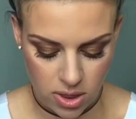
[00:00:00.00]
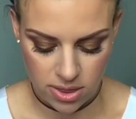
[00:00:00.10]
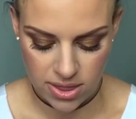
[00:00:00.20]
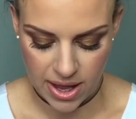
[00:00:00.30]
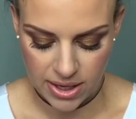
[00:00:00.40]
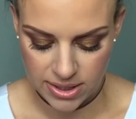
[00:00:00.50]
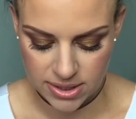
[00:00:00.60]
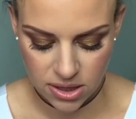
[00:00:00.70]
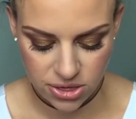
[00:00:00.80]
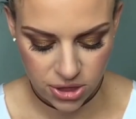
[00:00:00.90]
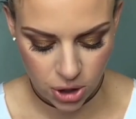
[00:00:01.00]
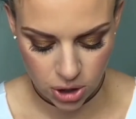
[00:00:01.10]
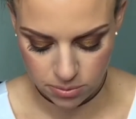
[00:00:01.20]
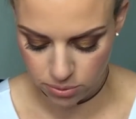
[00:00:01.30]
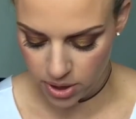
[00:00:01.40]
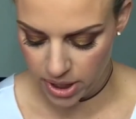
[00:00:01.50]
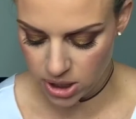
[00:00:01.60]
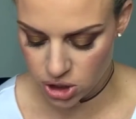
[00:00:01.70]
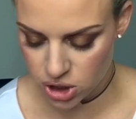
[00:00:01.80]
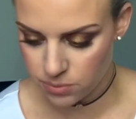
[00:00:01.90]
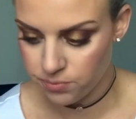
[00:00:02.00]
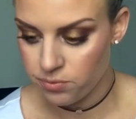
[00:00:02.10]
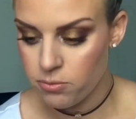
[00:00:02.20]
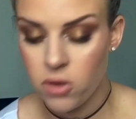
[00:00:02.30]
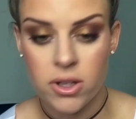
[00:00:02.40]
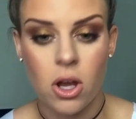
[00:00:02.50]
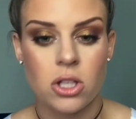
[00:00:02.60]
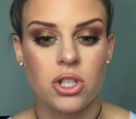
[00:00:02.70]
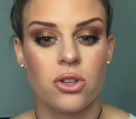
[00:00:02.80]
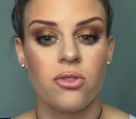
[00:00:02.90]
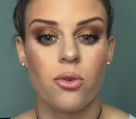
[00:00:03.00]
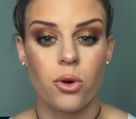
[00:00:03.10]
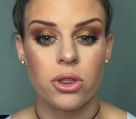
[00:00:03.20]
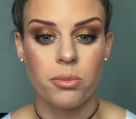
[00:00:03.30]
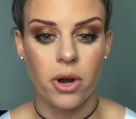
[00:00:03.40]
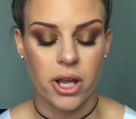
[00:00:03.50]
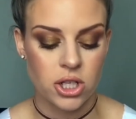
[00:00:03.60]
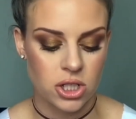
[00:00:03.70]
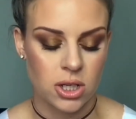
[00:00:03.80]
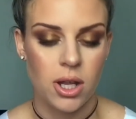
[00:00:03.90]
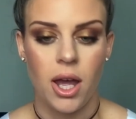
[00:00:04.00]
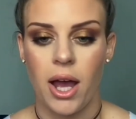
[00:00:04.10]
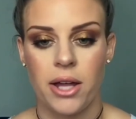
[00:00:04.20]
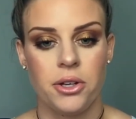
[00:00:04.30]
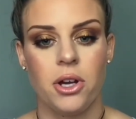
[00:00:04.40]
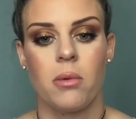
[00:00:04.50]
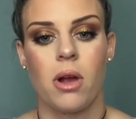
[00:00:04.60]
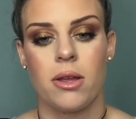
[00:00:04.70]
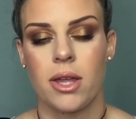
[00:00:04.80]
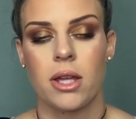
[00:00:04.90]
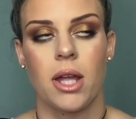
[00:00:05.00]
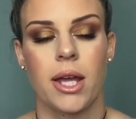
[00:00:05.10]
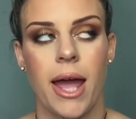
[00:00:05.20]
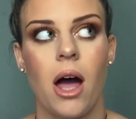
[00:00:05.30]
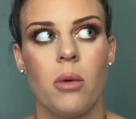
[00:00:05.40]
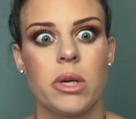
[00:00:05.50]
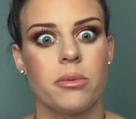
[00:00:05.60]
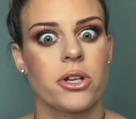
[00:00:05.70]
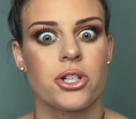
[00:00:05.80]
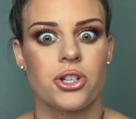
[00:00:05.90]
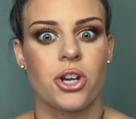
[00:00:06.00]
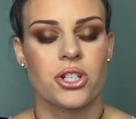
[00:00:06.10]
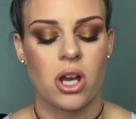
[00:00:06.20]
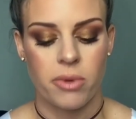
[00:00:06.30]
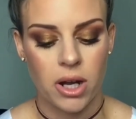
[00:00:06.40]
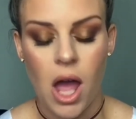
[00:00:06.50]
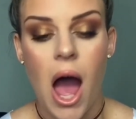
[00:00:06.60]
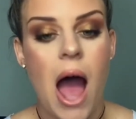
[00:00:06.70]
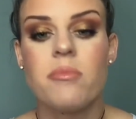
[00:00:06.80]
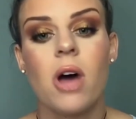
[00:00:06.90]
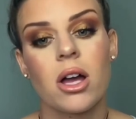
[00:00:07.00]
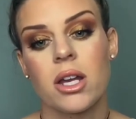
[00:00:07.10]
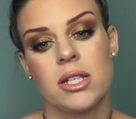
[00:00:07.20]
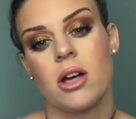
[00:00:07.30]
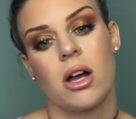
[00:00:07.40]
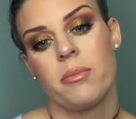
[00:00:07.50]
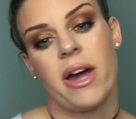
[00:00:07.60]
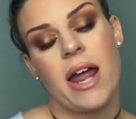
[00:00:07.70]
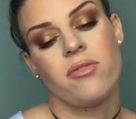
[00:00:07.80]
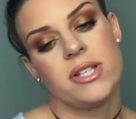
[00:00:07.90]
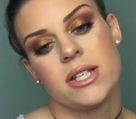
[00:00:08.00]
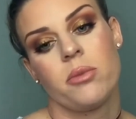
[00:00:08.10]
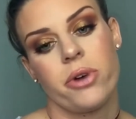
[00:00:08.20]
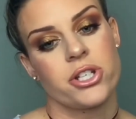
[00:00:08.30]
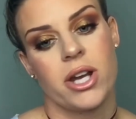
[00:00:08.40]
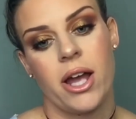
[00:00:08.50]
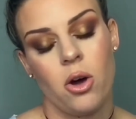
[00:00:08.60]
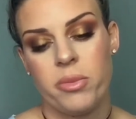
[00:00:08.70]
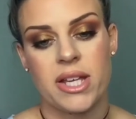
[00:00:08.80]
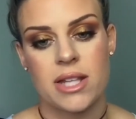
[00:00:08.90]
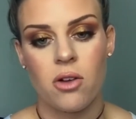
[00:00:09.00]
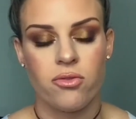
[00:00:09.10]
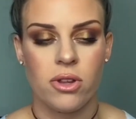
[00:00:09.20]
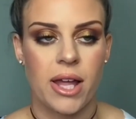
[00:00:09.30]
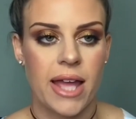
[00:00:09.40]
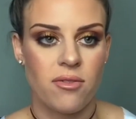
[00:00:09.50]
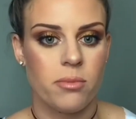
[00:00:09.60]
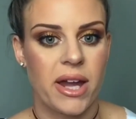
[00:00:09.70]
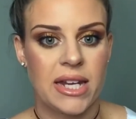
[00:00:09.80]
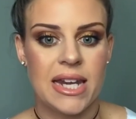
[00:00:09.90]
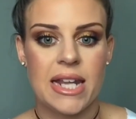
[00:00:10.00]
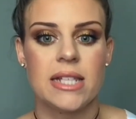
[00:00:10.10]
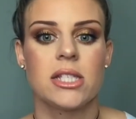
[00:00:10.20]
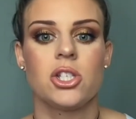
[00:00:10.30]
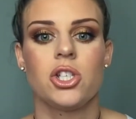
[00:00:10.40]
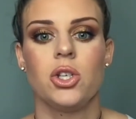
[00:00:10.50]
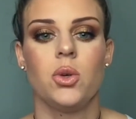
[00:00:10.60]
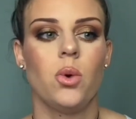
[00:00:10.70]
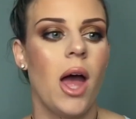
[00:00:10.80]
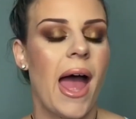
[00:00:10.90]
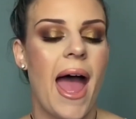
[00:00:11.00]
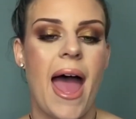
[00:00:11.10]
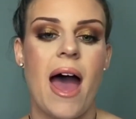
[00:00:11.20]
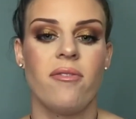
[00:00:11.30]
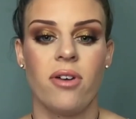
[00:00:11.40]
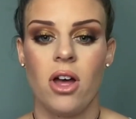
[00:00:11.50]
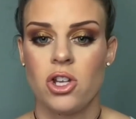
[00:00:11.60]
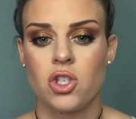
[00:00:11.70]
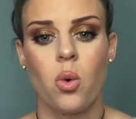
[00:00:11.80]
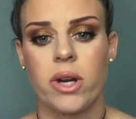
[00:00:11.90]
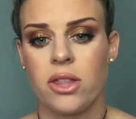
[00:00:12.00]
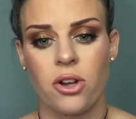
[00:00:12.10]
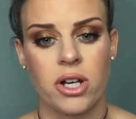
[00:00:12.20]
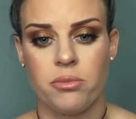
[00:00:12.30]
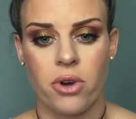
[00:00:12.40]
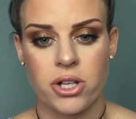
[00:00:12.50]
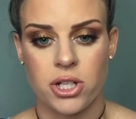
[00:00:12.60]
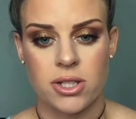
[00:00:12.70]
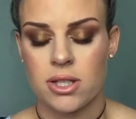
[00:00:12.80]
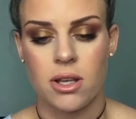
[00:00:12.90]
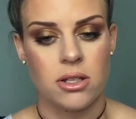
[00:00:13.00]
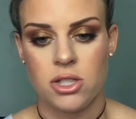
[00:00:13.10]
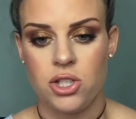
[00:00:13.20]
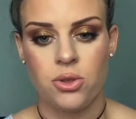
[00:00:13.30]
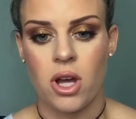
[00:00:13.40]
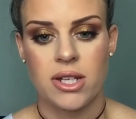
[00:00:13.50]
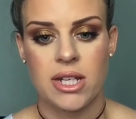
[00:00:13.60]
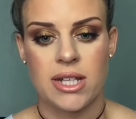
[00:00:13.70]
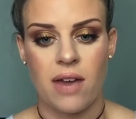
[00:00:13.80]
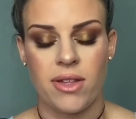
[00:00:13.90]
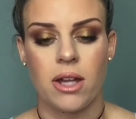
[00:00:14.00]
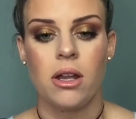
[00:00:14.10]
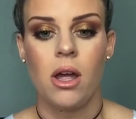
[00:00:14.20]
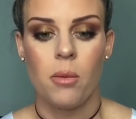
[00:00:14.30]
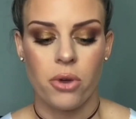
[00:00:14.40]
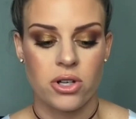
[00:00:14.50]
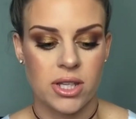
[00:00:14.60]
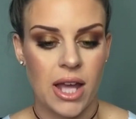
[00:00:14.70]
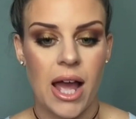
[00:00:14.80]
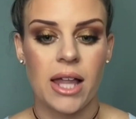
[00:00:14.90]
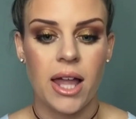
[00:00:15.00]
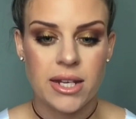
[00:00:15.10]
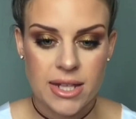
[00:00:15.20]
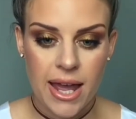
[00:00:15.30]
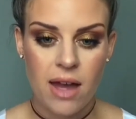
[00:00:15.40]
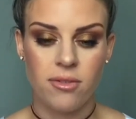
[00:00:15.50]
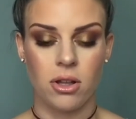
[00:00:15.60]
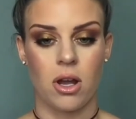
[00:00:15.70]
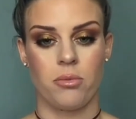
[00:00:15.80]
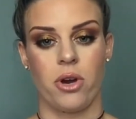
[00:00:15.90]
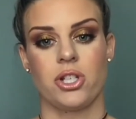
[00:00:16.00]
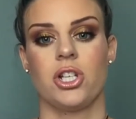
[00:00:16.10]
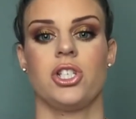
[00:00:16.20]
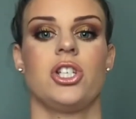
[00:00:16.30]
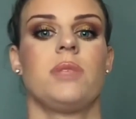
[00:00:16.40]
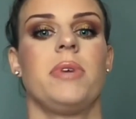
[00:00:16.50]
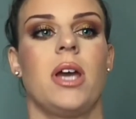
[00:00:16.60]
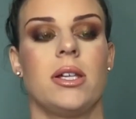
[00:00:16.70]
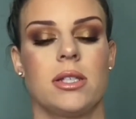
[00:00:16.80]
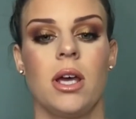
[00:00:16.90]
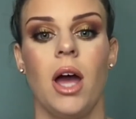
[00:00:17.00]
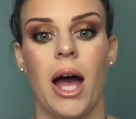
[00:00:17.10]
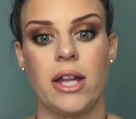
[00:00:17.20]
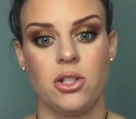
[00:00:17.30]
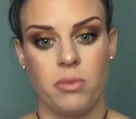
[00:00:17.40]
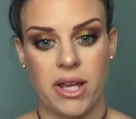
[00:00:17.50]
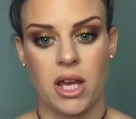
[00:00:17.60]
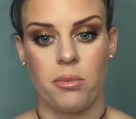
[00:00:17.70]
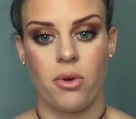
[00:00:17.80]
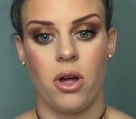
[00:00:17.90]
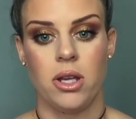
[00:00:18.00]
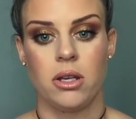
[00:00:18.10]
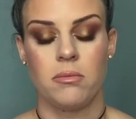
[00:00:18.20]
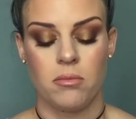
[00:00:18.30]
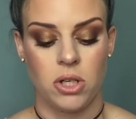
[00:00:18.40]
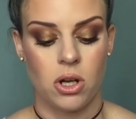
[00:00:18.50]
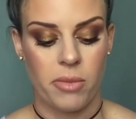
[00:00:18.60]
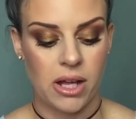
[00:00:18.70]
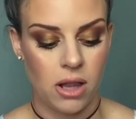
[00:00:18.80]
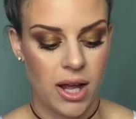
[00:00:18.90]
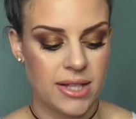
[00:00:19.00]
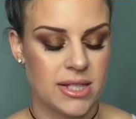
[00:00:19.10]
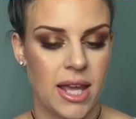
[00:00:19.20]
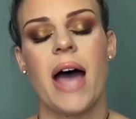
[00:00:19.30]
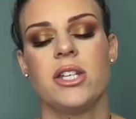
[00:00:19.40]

That is the third brush. Moving on to the fourth brush. I know you're probably thinking like, how many brushes are you going to talk about? I'm not going to talk about every single brush that I own because I don't feel like everybody needs to have 20, 30 brushes. Do not need to have that. Personally, I like to have a lot of brushes just because I do makeup on, you know, my clients.